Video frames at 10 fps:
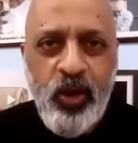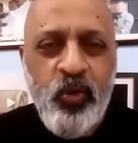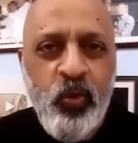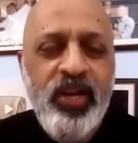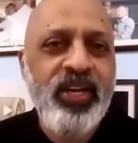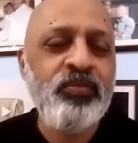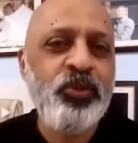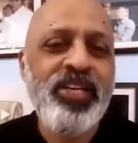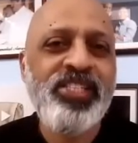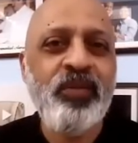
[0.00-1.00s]
Hello and welcome
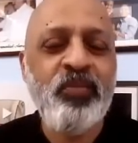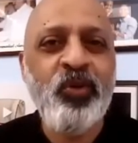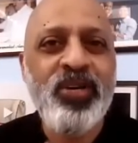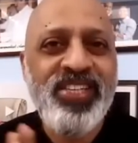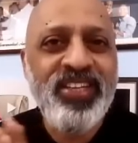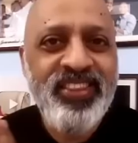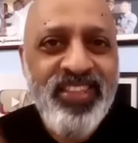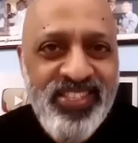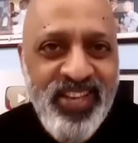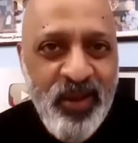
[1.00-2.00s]
to SWS
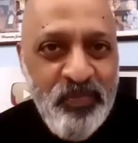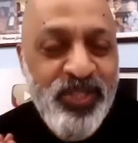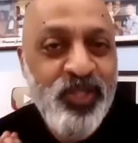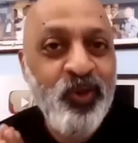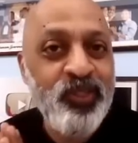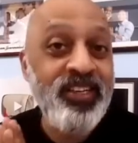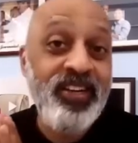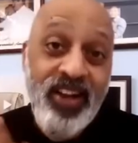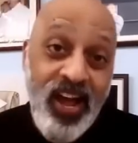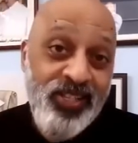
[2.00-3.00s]
and this episode, the
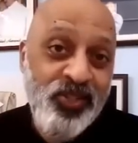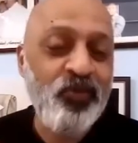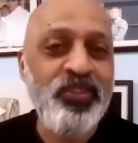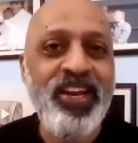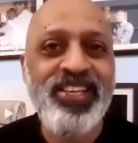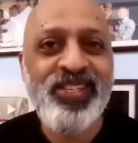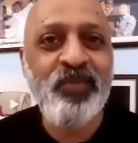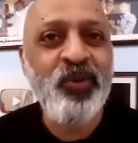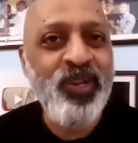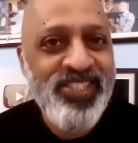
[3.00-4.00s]
last of the
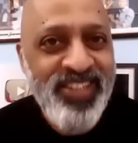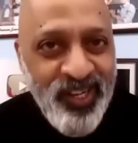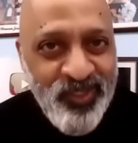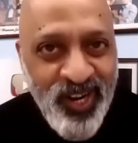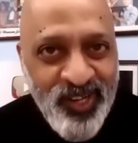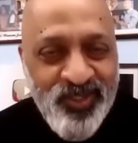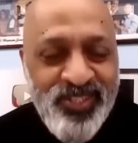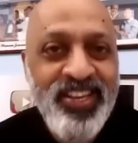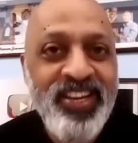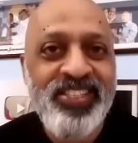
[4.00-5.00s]
SWS Natu
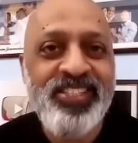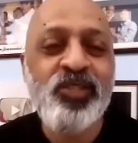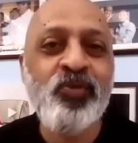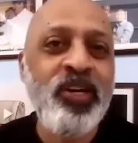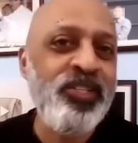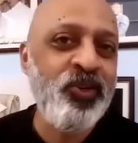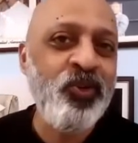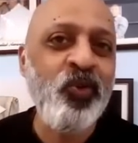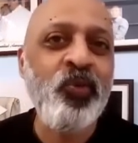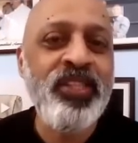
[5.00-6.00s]
Natu series. This one is
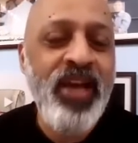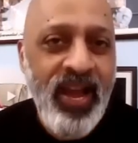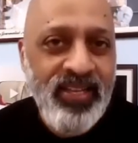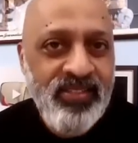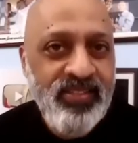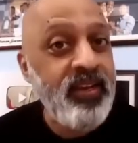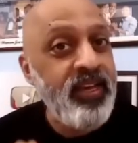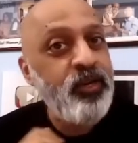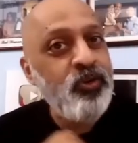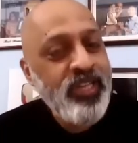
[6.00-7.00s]
to do with the answer
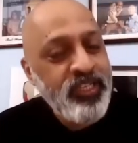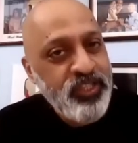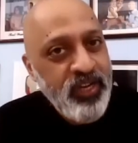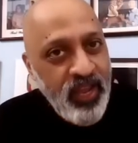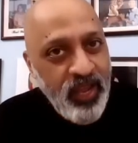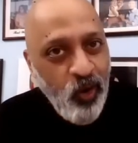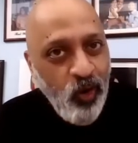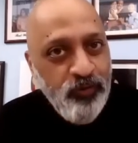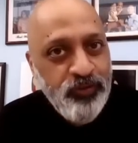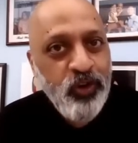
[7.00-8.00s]
key to section A
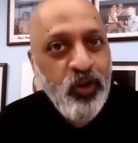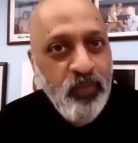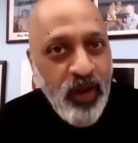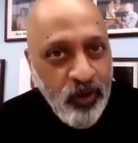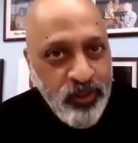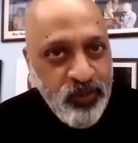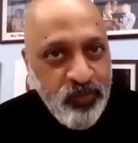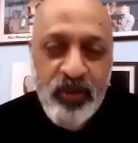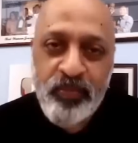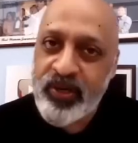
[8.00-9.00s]
of your biology
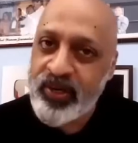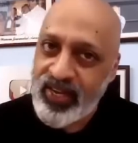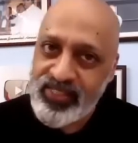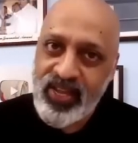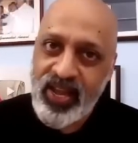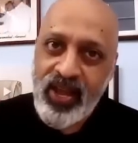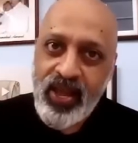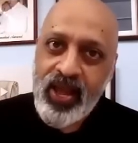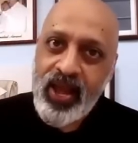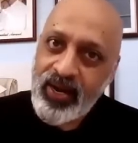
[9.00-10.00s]
paper, class
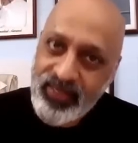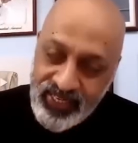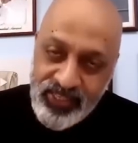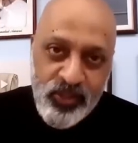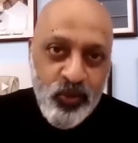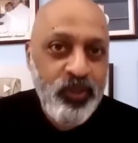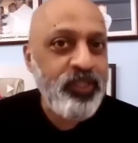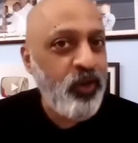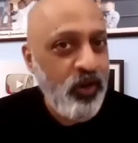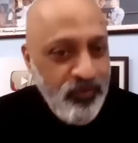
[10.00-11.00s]
10
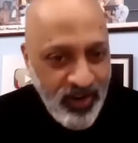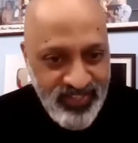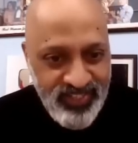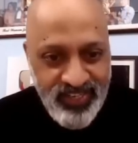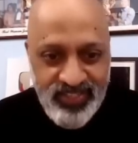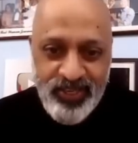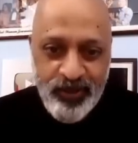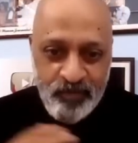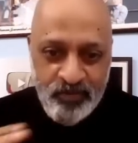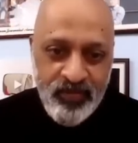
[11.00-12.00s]
students of
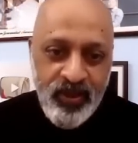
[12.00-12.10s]
ICSE.